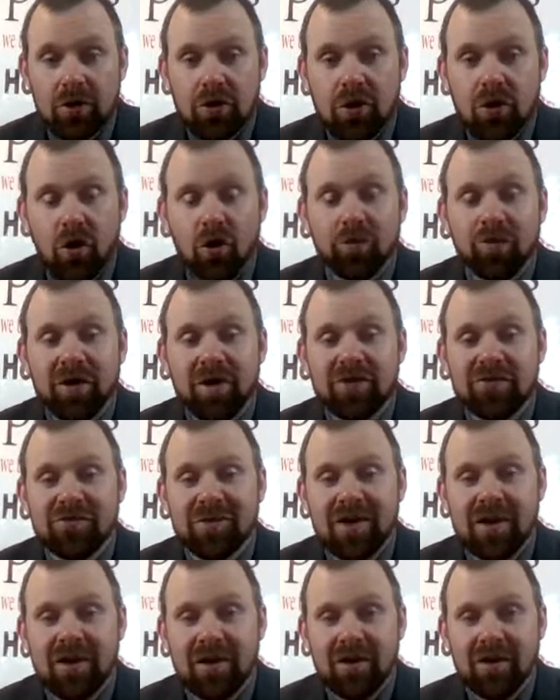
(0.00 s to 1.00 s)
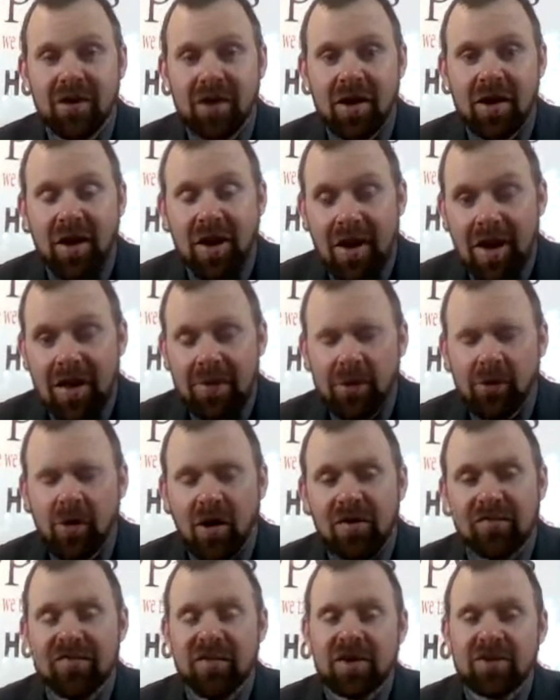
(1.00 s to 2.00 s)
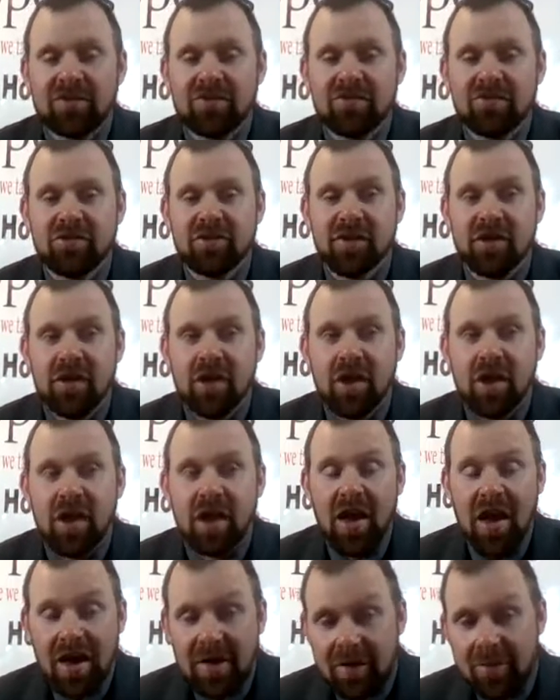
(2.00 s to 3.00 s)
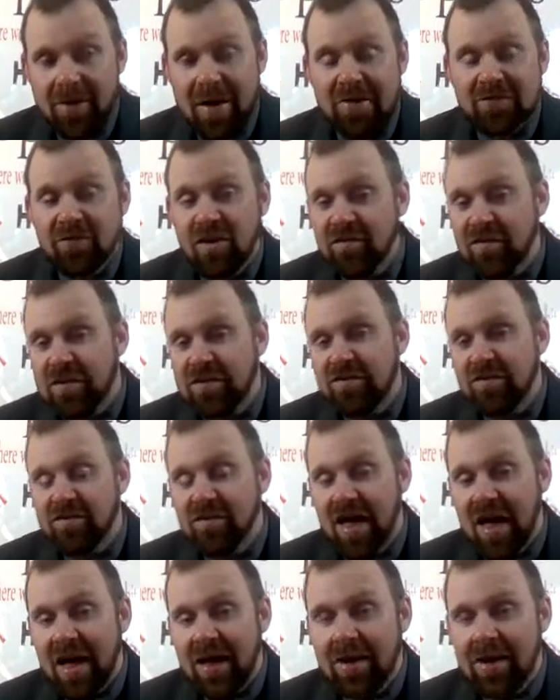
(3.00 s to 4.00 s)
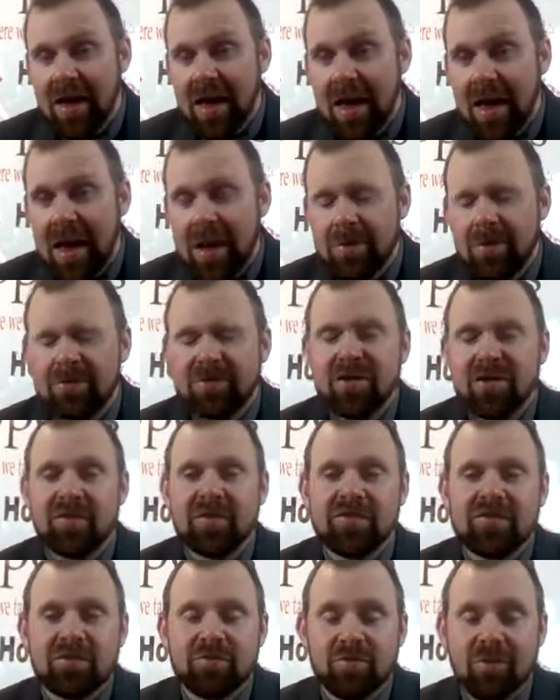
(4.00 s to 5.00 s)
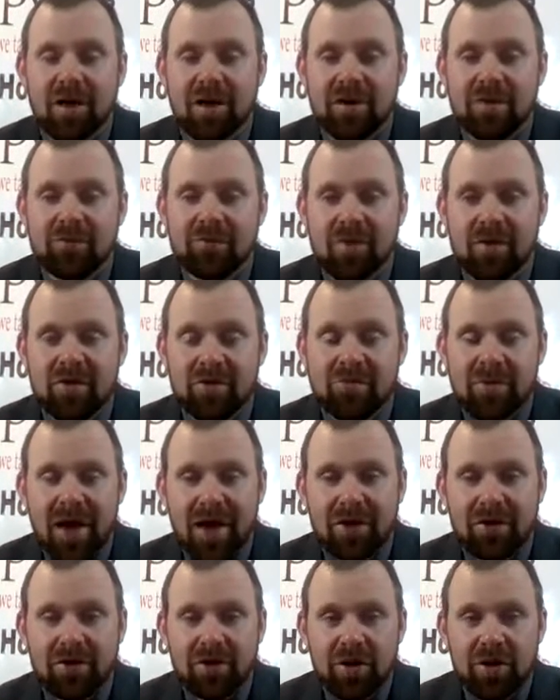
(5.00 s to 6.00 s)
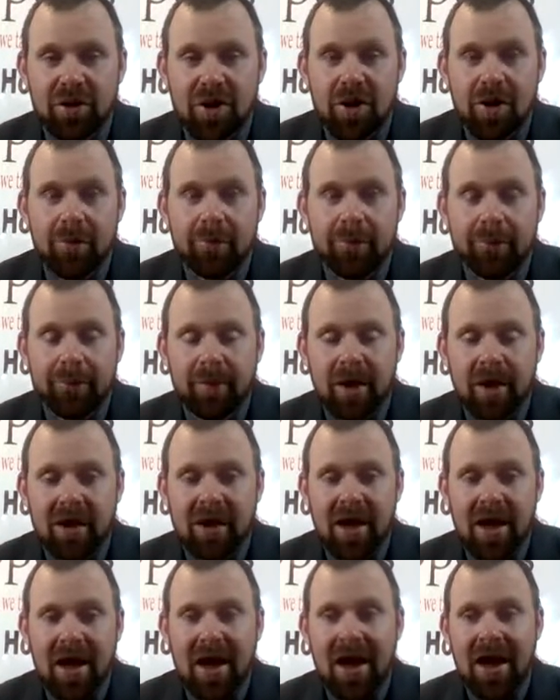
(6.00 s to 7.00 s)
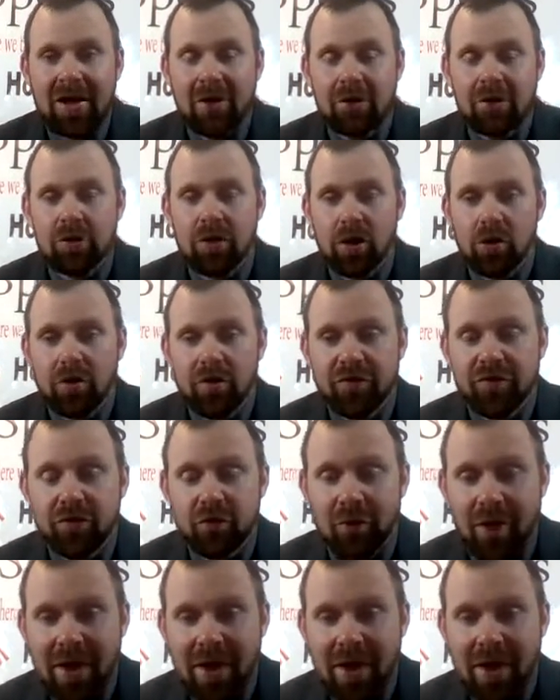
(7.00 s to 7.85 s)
Cole Beasley, and their offense. and the best offensive line, and their defense is better. But I don't know if the